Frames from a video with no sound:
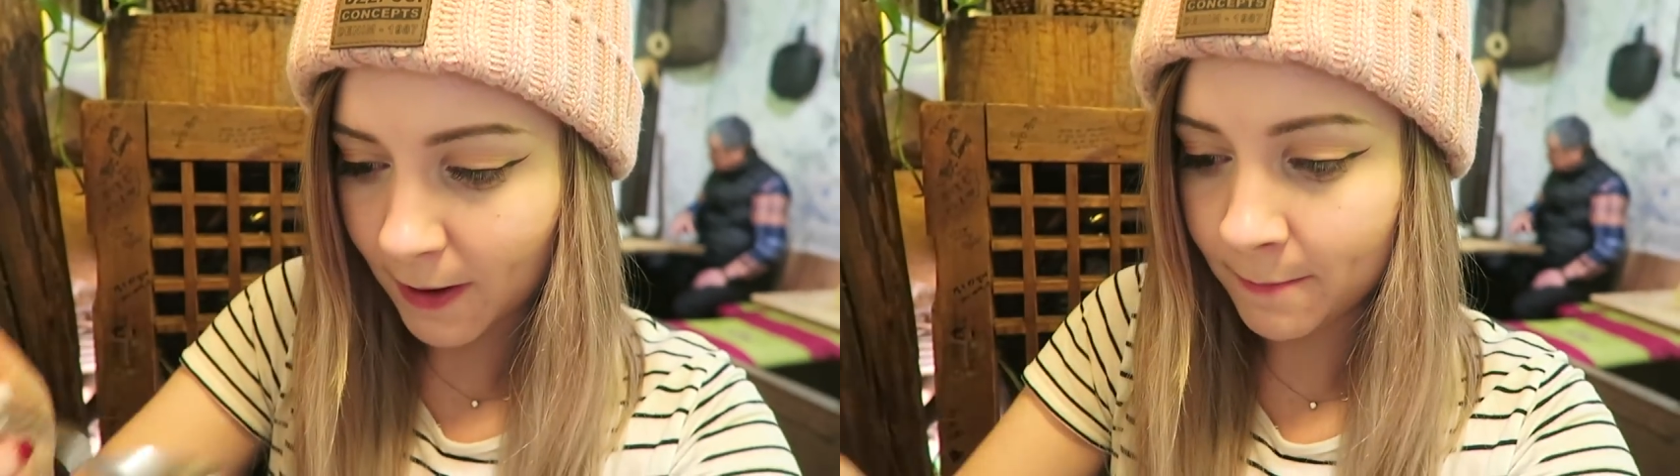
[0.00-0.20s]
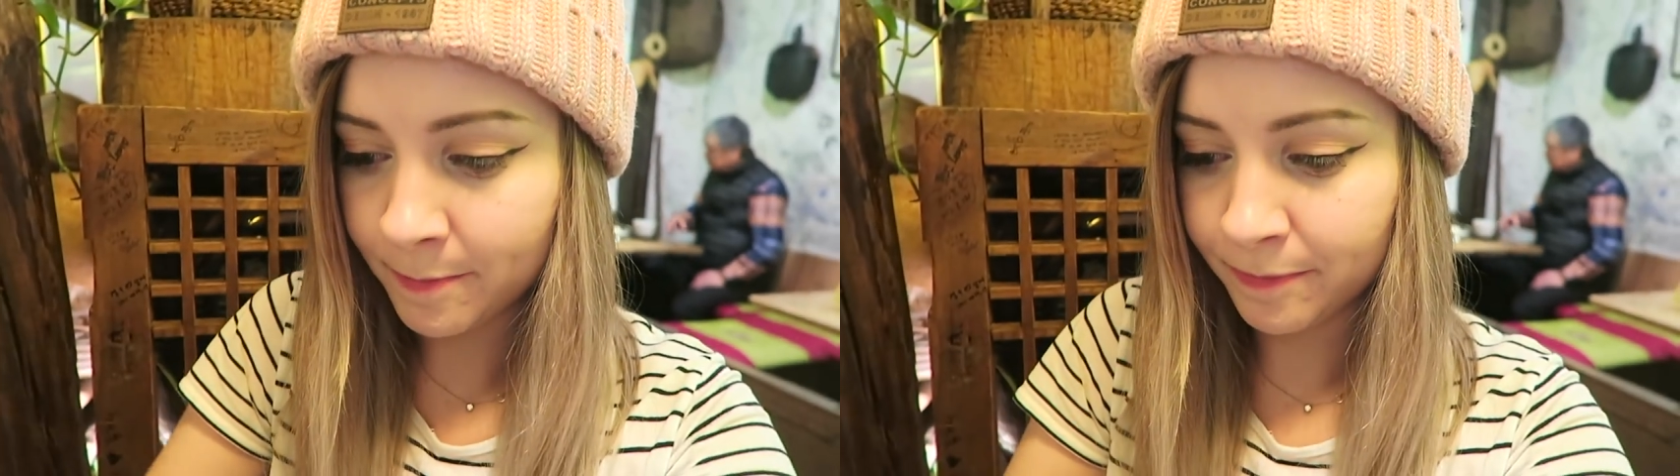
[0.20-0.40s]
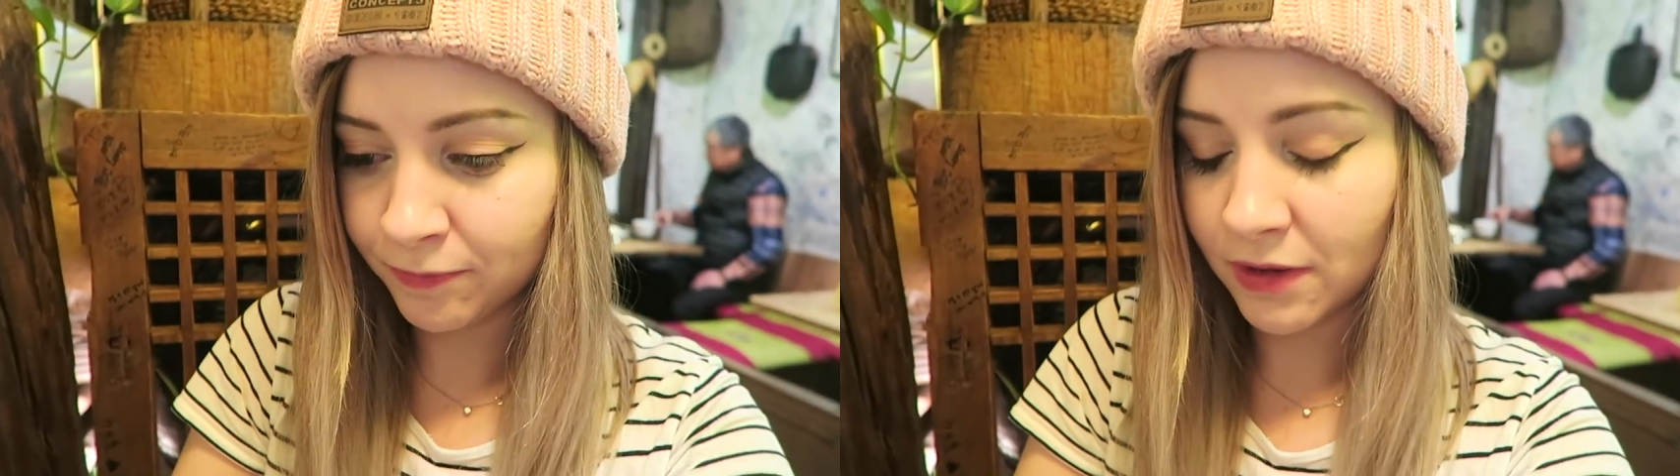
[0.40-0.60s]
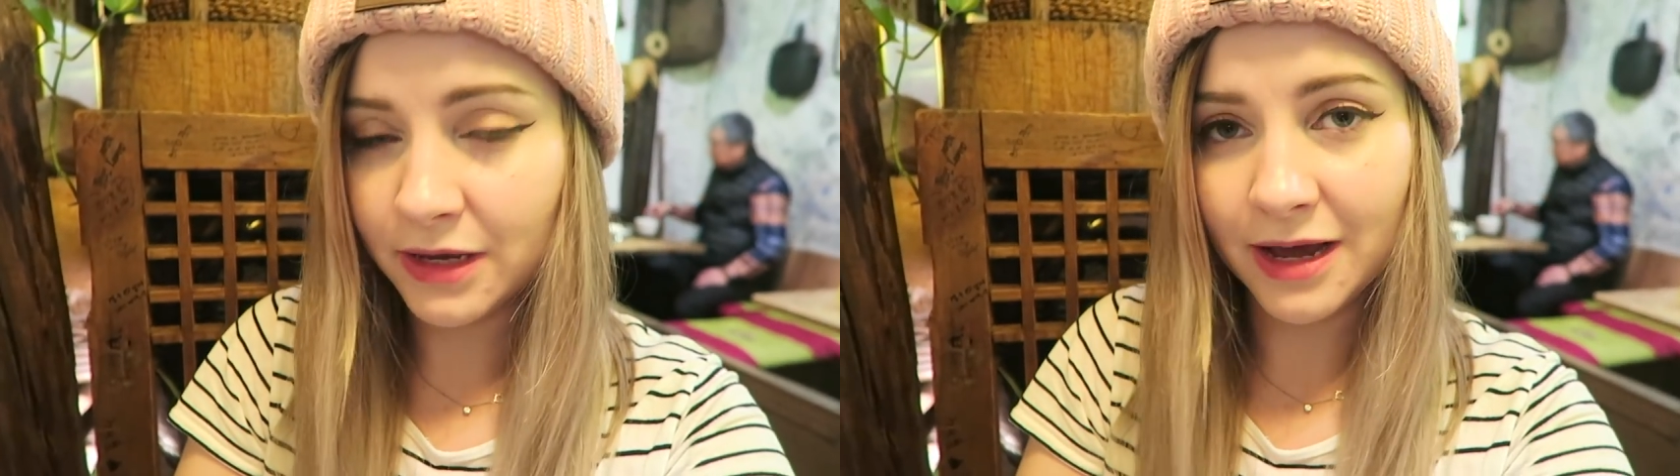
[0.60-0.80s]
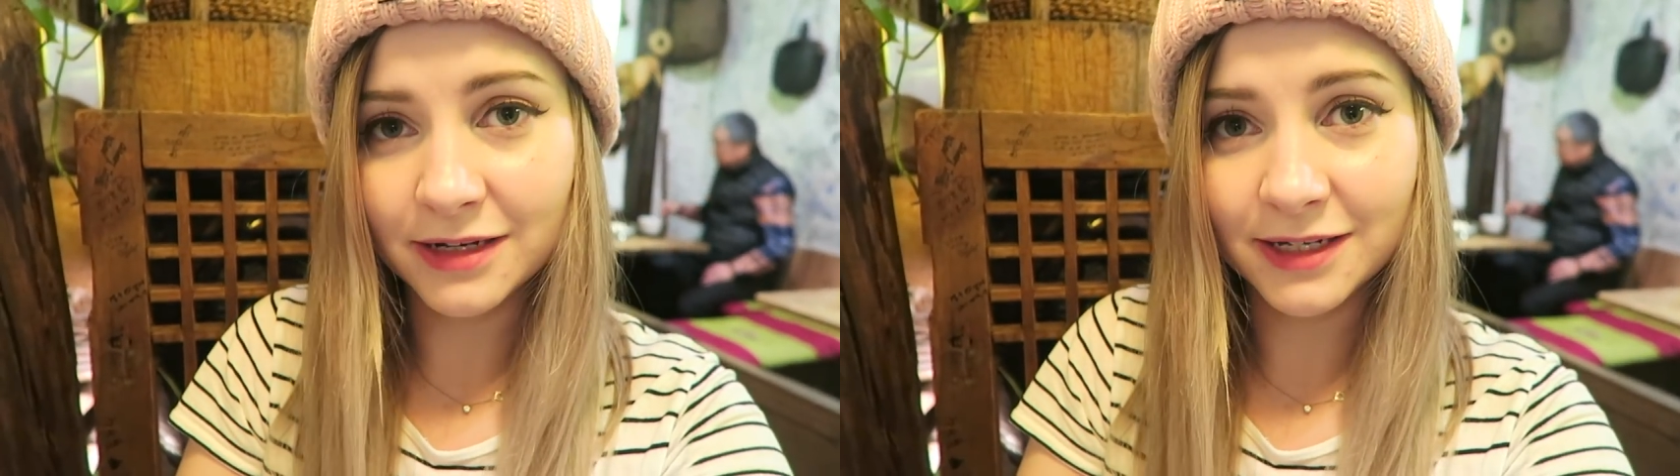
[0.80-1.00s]
Mmm.
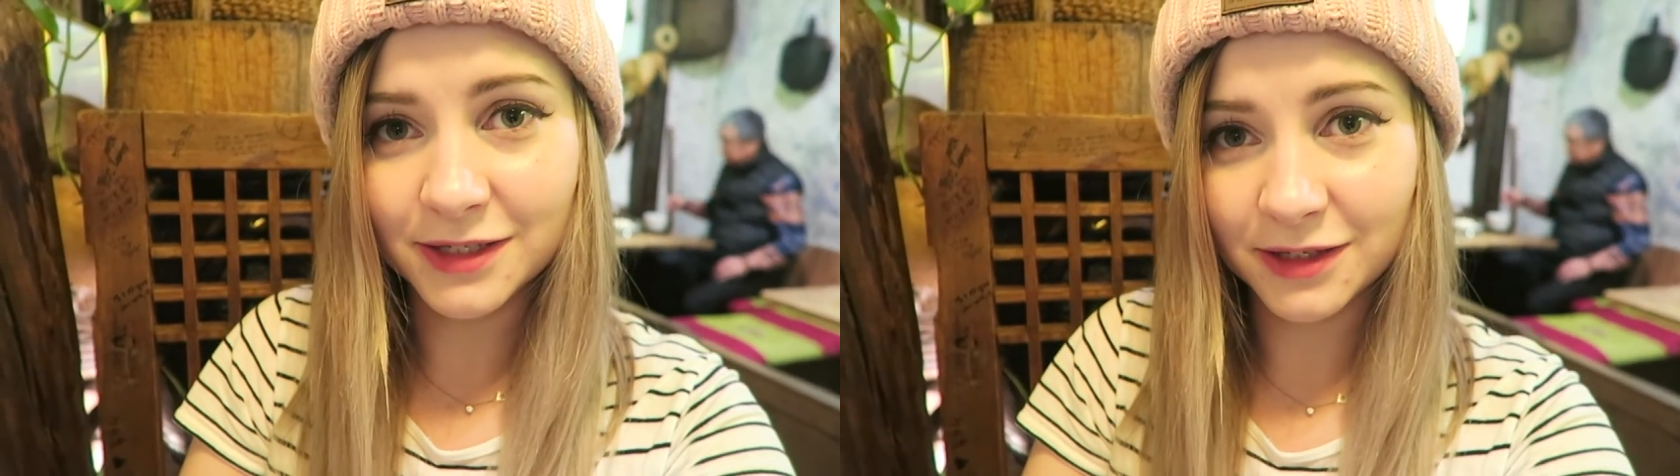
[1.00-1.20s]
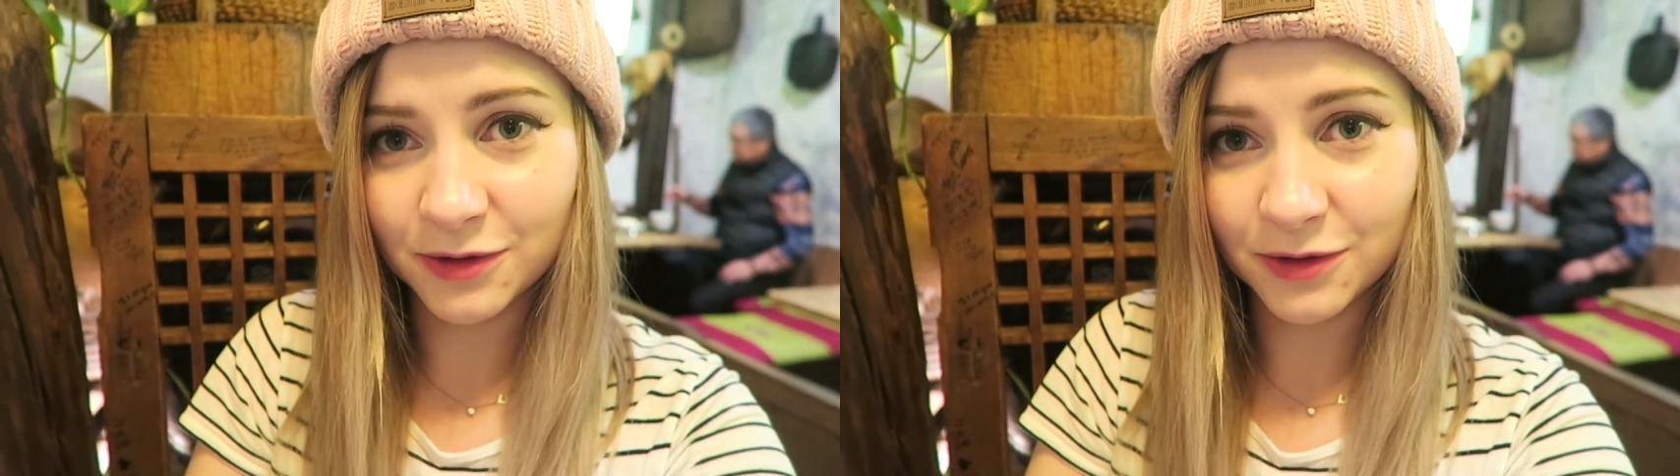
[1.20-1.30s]
Yeah, it tastes like